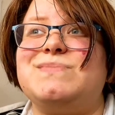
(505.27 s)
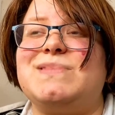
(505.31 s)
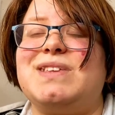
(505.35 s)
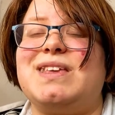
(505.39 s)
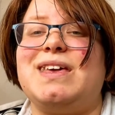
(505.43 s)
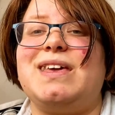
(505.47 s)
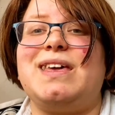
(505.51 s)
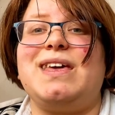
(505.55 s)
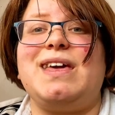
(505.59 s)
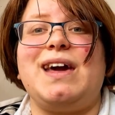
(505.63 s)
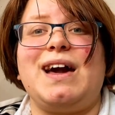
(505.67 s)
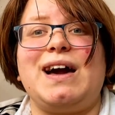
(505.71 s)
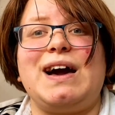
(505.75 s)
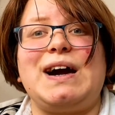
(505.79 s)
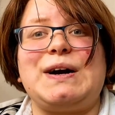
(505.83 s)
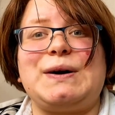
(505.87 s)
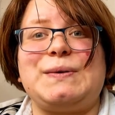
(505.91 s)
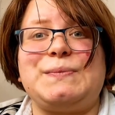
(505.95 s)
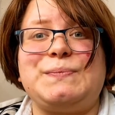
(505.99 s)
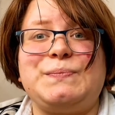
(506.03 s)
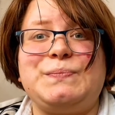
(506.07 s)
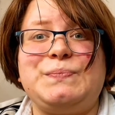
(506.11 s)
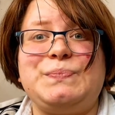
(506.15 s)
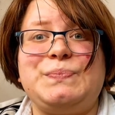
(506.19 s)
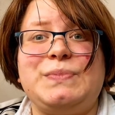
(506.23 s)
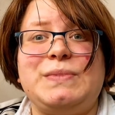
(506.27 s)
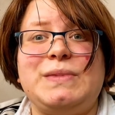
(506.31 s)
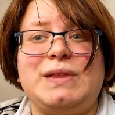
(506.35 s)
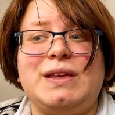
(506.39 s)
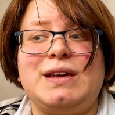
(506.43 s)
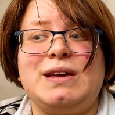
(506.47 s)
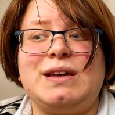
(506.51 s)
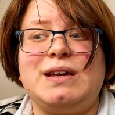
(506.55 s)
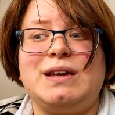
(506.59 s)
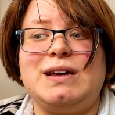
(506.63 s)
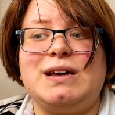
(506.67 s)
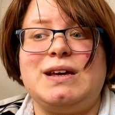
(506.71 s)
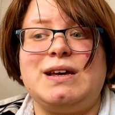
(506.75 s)
Yeah,
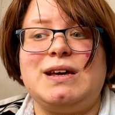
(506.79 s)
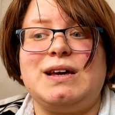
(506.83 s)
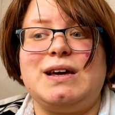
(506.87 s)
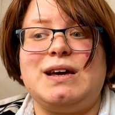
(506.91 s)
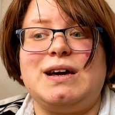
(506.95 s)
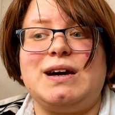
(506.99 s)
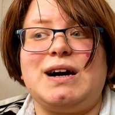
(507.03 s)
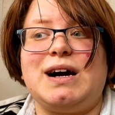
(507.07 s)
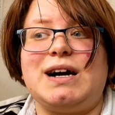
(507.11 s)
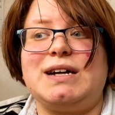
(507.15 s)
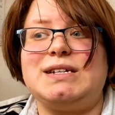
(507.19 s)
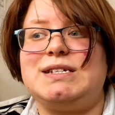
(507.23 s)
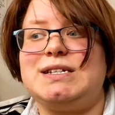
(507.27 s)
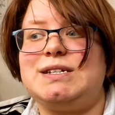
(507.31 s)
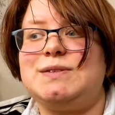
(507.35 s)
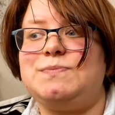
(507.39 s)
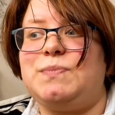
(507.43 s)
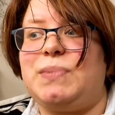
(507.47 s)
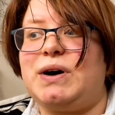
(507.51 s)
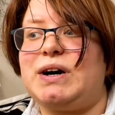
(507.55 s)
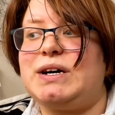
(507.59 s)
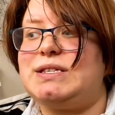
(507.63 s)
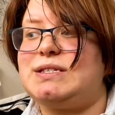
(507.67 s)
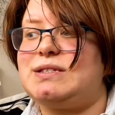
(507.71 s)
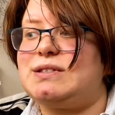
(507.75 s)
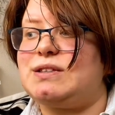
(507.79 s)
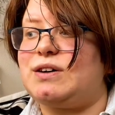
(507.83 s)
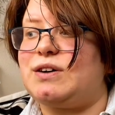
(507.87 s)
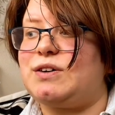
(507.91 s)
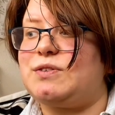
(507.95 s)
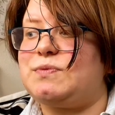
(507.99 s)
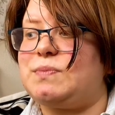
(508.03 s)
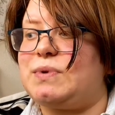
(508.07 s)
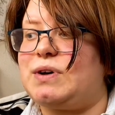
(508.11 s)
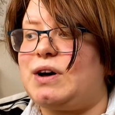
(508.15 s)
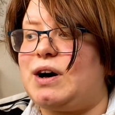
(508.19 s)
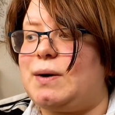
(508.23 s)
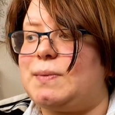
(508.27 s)
I did buy stuff
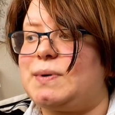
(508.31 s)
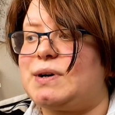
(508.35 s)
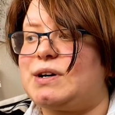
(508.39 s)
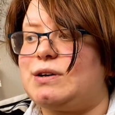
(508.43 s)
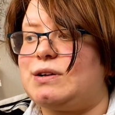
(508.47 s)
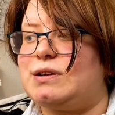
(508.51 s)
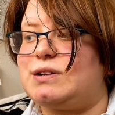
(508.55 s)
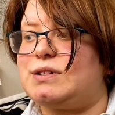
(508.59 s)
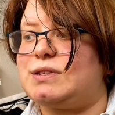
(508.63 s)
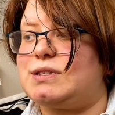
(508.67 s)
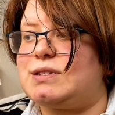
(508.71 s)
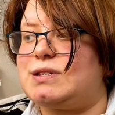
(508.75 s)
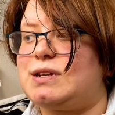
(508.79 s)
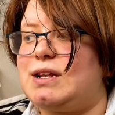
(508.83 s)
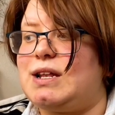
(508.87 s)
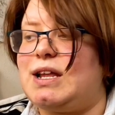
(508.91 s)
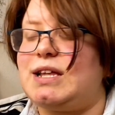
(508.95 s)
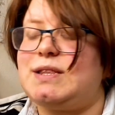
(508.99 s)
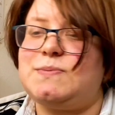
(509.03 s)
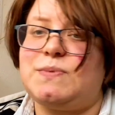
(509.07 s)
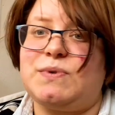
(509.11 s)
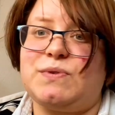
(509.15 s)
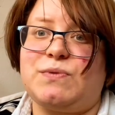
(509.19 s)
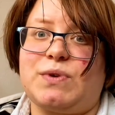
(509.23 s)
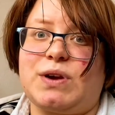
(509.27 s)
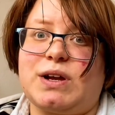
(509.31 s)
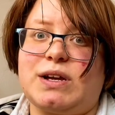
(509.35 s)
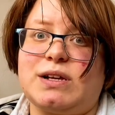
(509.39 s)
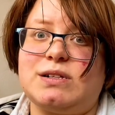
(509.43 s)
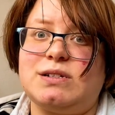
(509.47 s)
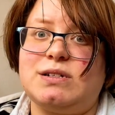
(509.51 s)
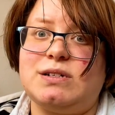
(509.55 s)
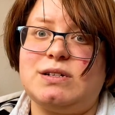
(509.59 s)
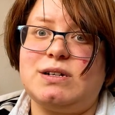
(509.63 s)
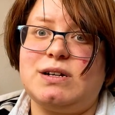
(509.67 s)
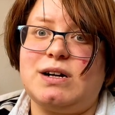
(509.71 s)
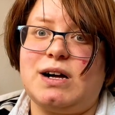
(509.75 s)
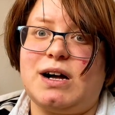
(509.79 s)
by Harper Collins, let's be real,
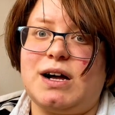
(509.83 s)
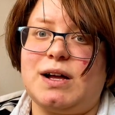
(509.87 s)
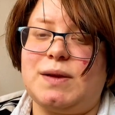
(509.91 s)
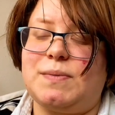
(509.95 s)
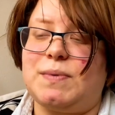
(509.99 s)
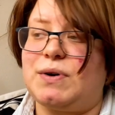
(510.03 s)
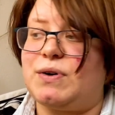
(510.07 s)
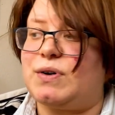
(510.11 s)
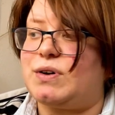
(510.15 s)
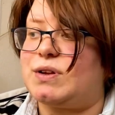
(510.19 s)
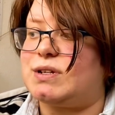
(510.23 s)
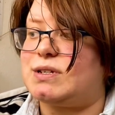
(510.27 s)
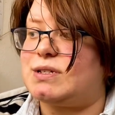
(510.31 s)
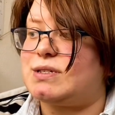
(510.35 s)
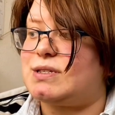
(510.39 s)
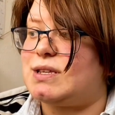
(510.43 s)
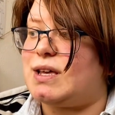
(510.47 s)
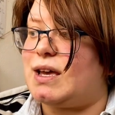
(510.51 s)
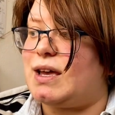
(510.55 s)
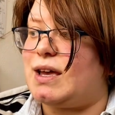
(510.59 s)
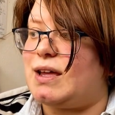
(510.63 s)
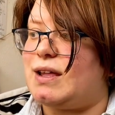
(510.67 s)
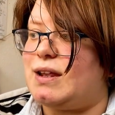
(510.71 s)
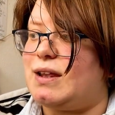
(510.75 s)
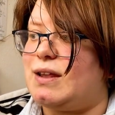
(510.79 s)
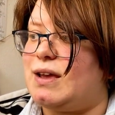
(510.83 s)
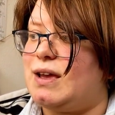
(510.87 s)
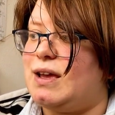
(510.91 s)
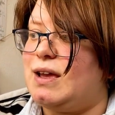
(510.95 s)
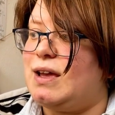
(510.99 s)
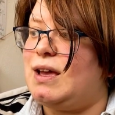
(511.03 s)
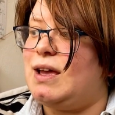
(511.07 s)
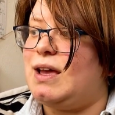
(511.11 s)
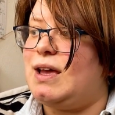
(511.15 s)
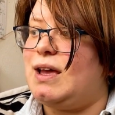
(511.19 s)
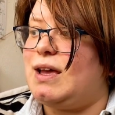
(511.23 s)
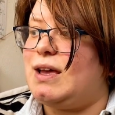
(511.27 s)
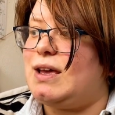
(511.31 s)
I'll be honest, and
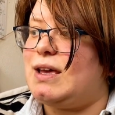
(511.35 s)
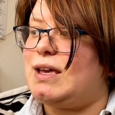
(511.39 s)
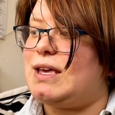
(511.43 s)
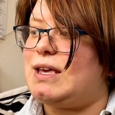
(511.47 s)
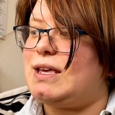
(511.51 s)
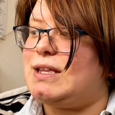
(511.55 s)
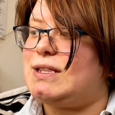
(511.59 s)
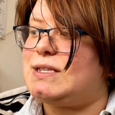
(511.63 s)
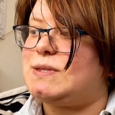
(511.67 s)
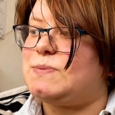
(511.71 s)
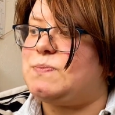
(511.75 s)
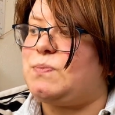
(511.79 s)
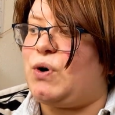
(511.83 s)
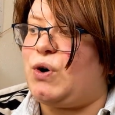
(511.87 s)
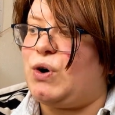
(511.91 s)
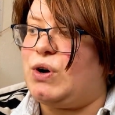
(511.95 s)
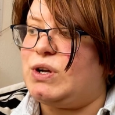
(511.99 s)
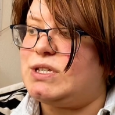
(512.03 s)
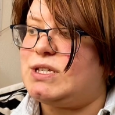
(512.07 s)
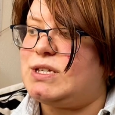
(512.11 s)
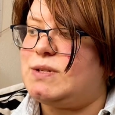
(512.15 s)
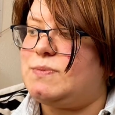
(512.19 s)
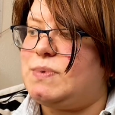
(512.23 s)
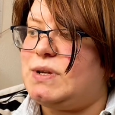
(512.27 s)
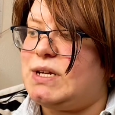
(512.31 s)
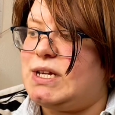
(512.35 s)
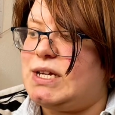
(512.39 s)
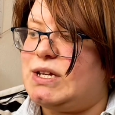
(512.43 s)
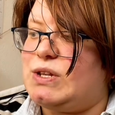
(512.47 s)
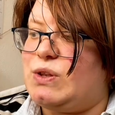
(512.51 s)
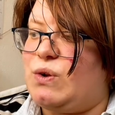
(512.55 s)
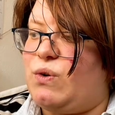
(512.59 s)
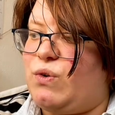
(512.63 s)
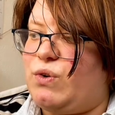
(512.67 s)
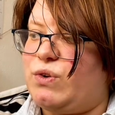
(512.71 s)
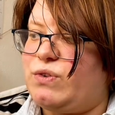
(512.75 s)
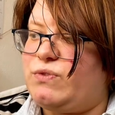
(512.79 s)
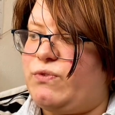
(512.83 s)
it's possibly
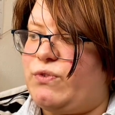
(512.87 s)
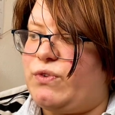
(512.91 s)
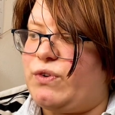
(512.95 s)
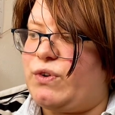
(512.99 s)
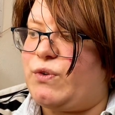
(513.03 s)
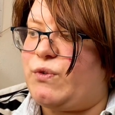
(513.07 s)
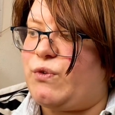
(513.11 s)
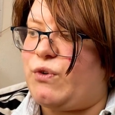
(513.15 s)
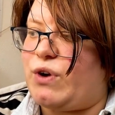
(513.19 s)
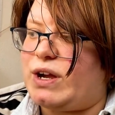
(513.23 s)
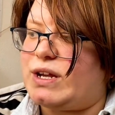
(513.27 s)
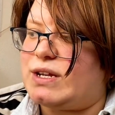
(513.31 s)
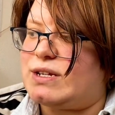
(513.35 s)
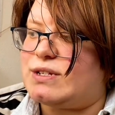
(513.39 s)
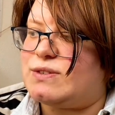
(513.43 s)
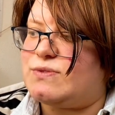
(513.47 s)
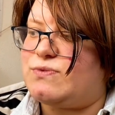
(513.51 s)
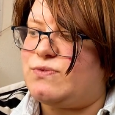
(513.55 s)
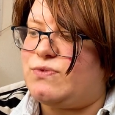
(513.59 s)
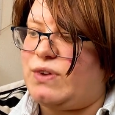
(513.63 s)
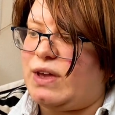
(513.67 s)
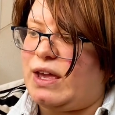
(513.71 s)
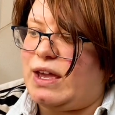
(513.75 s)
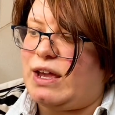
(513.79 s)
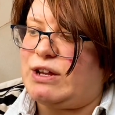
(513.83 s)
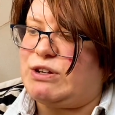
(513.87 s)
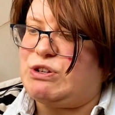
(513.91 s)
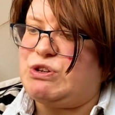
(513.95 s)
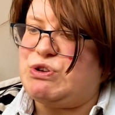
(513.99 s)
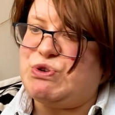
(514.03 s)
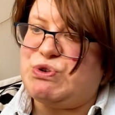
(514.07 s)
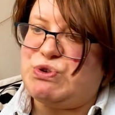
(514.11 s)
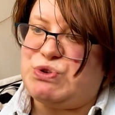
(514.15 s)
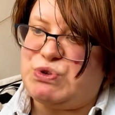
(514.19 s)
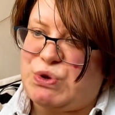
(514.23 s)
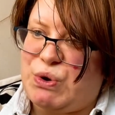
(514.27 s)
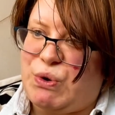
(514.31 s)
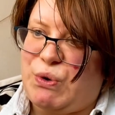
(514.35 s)
not the greatest thing to
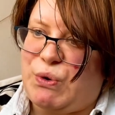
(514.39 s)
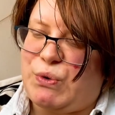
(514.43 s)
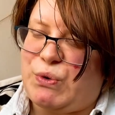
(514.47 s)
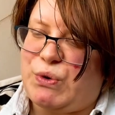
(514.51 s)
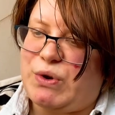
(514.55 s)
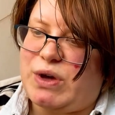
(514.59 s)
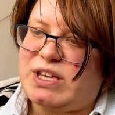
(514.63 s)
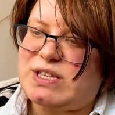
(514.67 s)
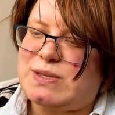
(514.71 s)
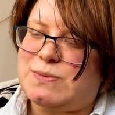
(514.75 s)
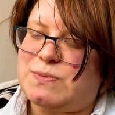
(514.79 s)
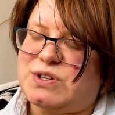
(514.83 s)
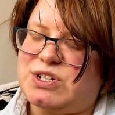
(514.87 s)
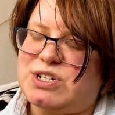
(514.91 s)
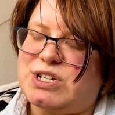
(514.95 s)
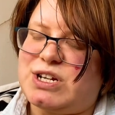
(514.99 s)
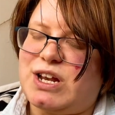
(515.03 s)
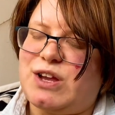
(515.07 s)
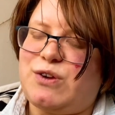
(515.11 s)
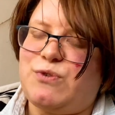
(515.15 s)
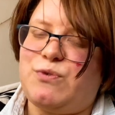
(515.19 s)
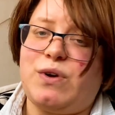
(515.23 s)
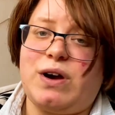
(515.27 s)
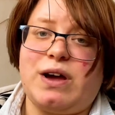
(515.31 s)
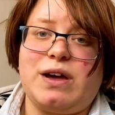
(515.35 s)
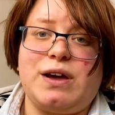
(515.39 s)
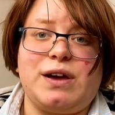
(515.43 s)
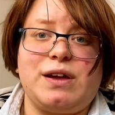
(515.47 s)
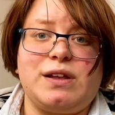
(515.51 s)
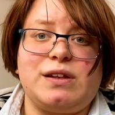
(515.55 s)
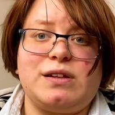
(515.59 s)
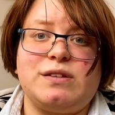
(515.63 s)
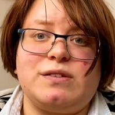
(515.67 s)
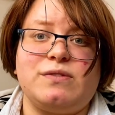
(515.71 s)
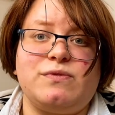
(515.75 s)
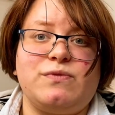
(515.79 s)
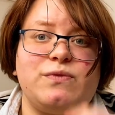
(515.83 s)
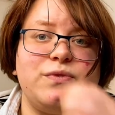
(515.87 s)
do, especially
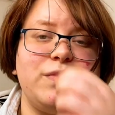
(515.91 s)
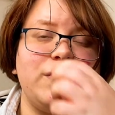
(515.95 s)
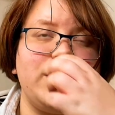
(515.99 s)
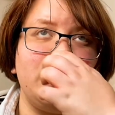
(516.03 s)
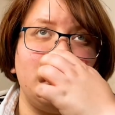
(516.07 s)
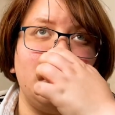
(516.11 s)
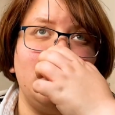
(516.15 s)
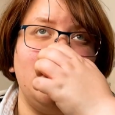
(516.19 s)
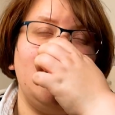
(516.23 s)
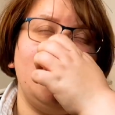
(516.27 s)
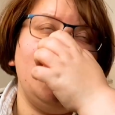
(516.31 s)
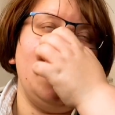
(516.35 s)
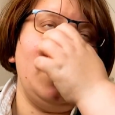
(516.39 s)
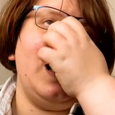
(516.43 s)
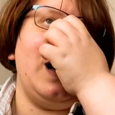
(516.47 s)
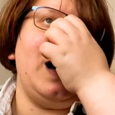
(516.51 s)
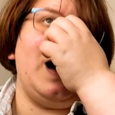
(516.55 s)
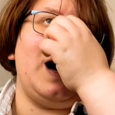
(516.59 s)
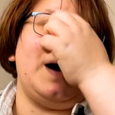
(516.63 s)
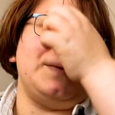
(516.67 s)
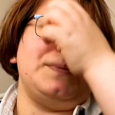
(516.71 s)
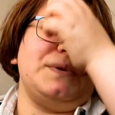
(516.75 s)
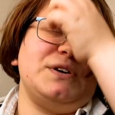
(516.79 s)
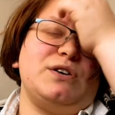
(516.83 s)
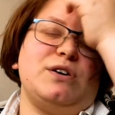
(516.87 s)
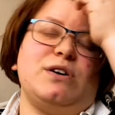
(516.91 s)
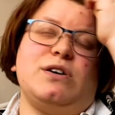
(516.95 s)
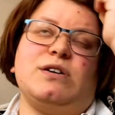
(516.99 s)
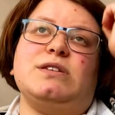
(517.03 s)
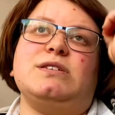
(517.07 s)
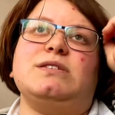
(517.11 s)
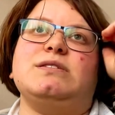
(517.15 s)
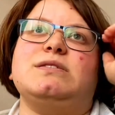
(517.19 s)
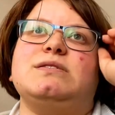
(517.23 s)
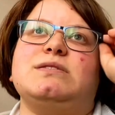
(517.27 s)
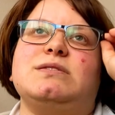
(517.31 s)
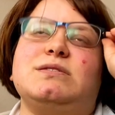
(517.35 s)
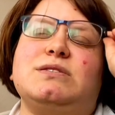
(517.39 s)
when the Harper
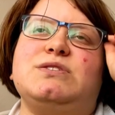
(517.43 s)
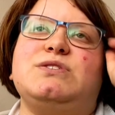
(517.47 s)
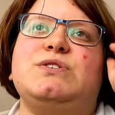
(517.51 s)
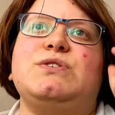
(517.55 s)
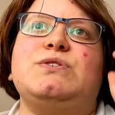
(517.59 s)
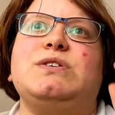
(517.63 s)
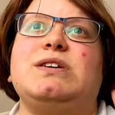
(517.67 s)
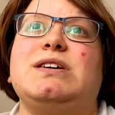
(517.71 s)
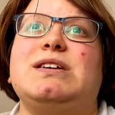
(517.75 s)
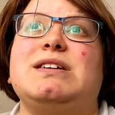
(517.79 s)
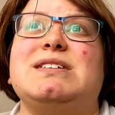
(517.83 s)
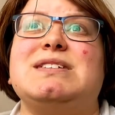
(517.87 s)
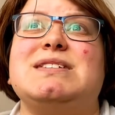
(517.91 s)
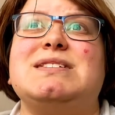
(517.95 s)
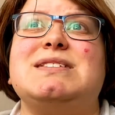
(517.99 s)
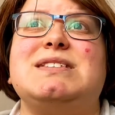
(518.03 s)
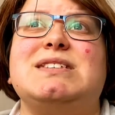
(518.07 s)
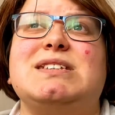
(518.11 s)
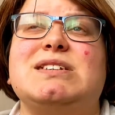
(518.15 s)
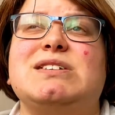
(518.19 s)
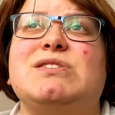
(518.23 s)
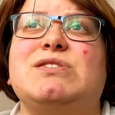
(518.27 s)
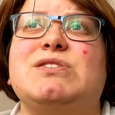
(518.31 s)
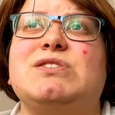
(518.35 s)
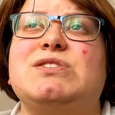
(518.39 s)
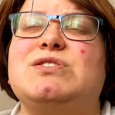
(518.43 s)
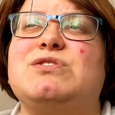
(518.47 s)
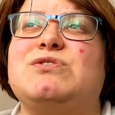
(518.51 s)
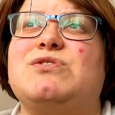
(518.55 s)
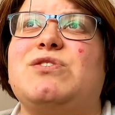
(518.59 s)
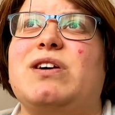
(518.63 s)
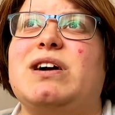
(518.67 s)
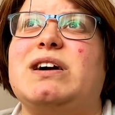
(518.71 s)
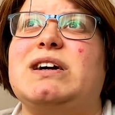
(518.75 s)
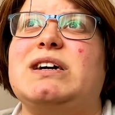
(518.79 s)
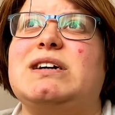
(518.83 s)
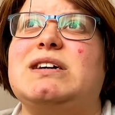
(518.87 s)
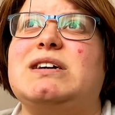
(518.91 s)
Collins Union is still on
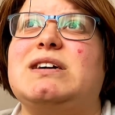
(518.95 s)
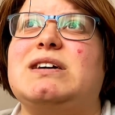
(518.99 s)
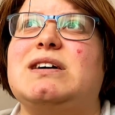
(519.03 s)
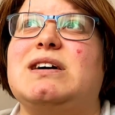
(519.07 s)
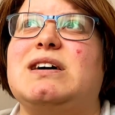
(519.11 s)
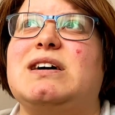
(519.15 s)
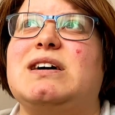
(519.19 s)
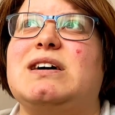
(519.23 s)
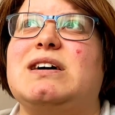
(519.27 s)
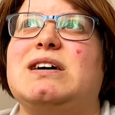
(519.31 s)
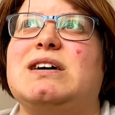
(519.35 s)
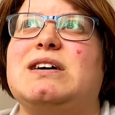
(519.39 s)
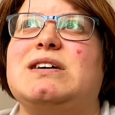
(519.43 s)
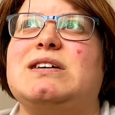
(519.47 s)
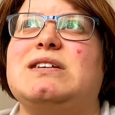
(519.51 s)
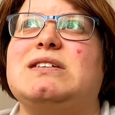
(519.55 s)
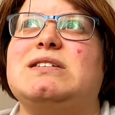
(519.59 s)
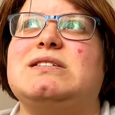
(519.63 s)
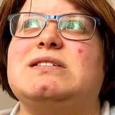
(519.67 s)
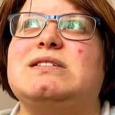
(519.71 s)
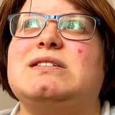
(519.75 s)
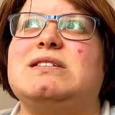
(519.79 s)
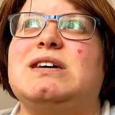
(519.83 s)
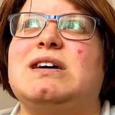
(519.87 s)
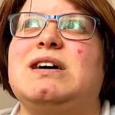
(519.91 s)
strike. And